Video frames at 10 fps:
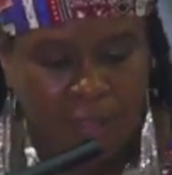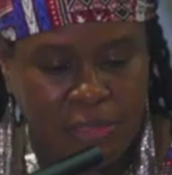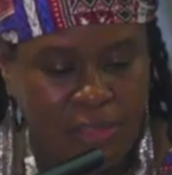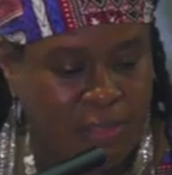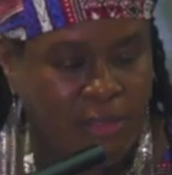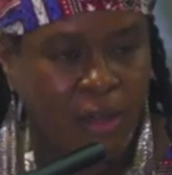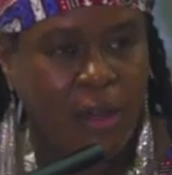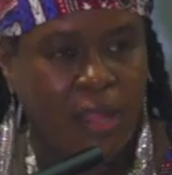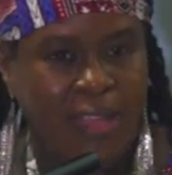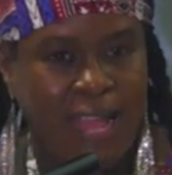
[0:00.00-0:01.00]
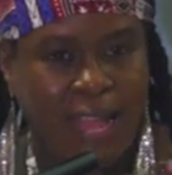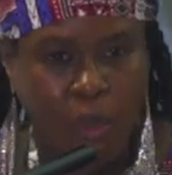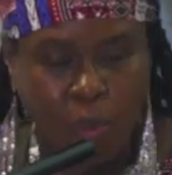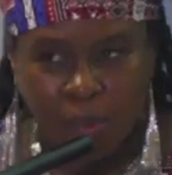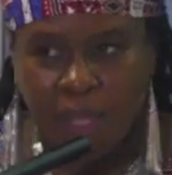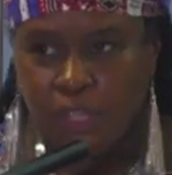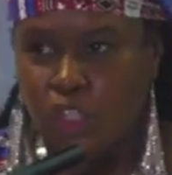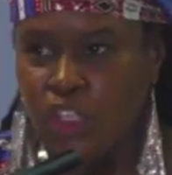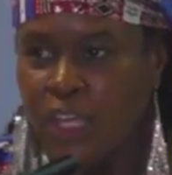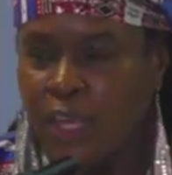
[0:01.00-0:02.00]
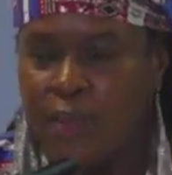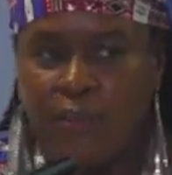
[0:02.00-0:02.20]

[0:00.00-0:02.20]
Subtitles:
I think that our language